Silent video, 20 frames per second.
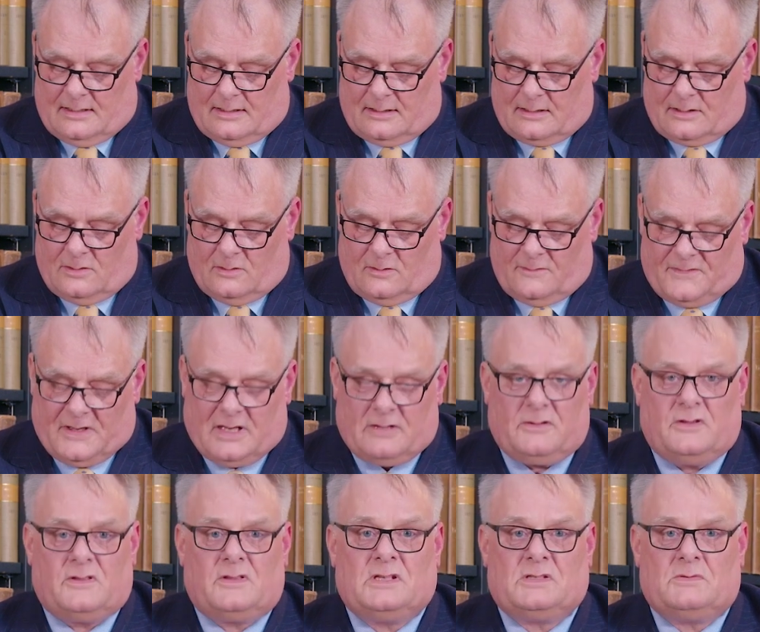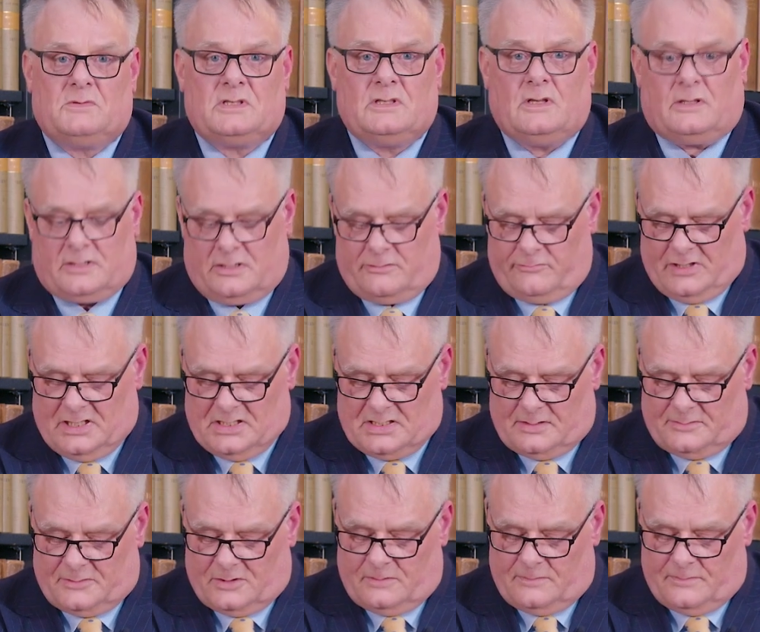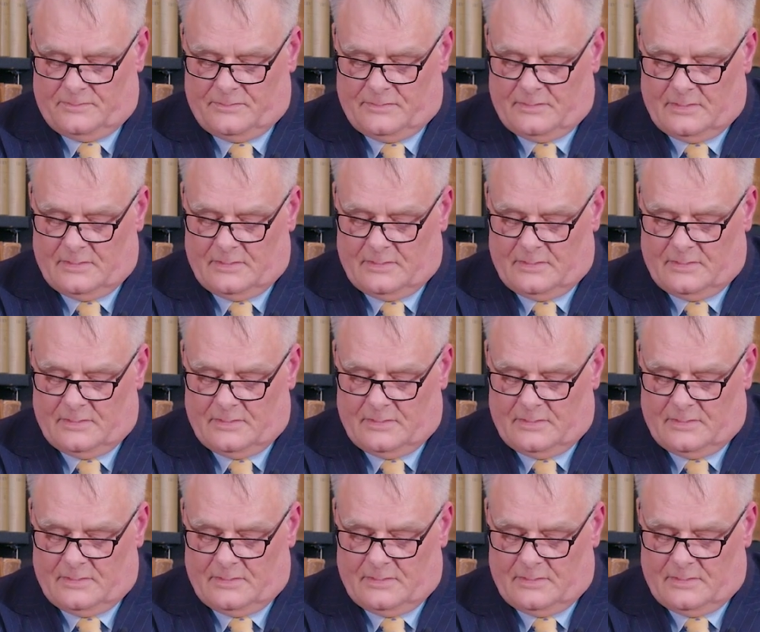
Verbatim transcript: The court found that this was not unreasonable.